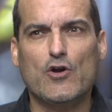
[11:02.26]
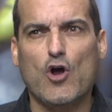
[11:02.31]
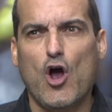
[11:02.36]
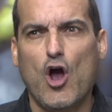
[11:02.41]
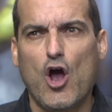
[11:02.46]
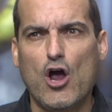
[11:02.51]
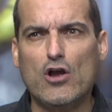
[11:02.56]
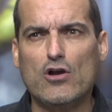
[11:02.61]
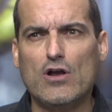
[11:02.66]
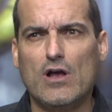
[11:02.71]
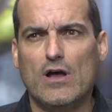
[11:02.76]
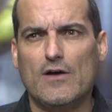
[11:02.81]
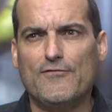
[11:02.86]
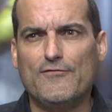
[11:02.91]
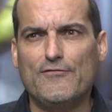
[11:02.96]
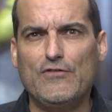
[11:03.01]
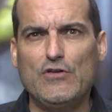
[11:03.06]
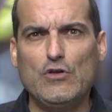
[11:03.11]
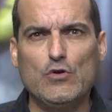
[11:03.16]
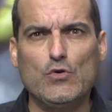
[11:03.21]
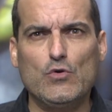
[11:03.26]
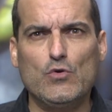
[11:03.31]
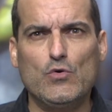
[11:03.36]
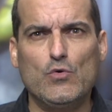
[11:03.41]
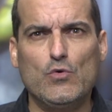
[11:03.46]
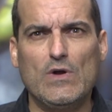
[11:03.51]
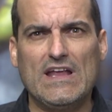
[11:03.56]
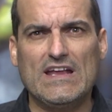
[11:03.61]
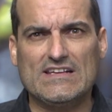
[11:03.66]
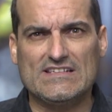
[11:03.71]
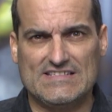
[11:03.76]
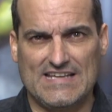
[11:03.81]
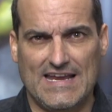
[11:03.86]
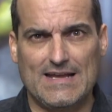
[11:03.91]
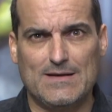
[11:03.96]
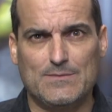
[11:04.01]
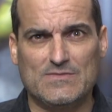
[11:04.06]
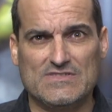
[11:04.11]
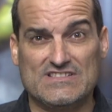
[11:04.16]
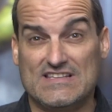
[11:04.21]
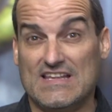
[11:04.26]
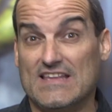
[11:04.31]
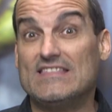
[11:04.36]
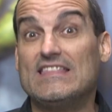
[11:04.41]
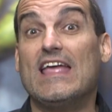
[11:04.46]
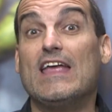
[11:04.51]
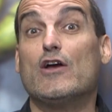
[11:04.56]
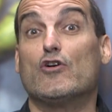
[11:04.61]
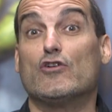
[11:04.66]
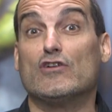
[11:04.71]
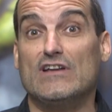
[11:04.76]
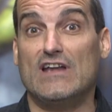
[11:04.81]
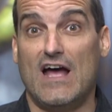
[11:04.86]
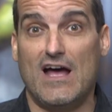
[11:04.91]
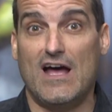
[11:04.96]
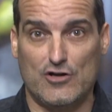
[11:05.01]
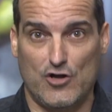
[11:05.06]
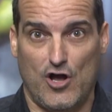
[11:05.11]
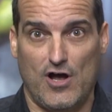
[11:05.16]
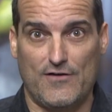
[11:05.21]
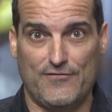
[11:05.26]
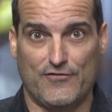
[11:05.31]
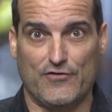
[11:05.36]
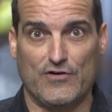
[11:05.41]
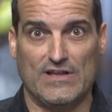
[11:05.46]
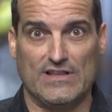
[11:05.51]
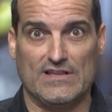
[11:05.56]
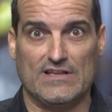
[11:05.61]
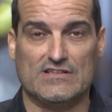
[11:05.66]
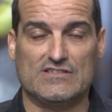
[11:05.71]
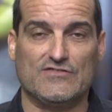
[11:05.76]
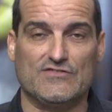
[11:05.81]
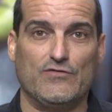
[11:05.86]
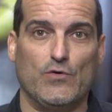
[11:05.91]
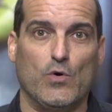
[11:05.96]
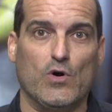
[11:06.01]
There are a few exams that they are not offering this